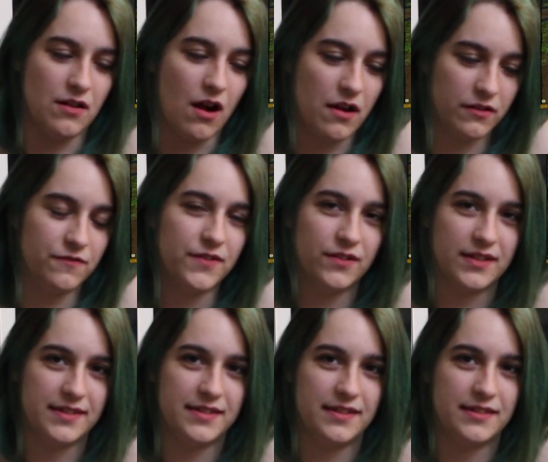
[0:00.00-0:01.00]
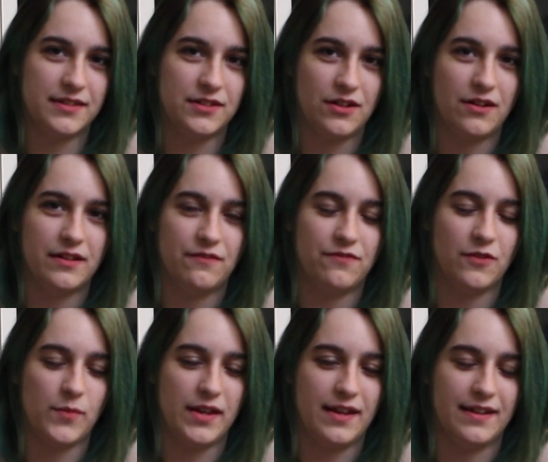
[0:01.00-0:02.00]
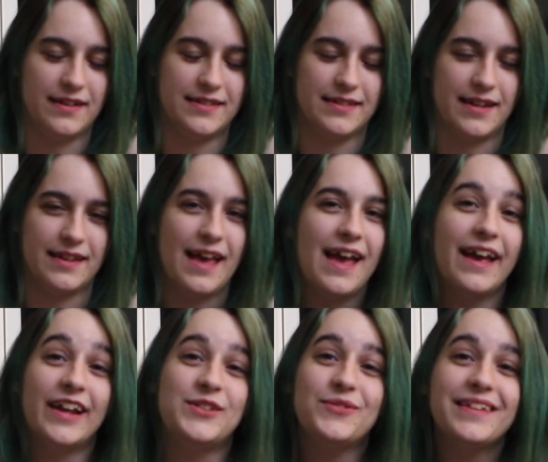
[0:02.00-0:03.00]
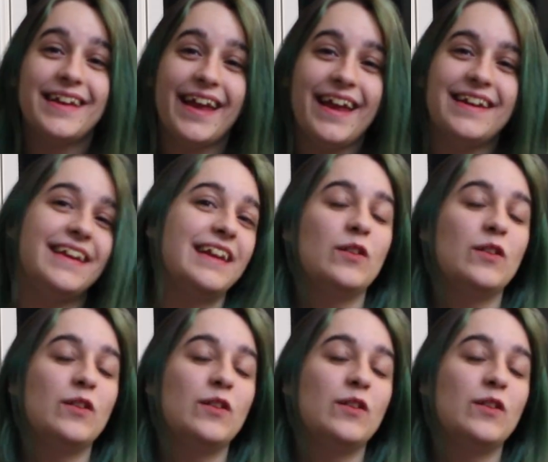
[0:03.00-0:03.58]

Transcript: Autofocus is the target for me, and it's really handy,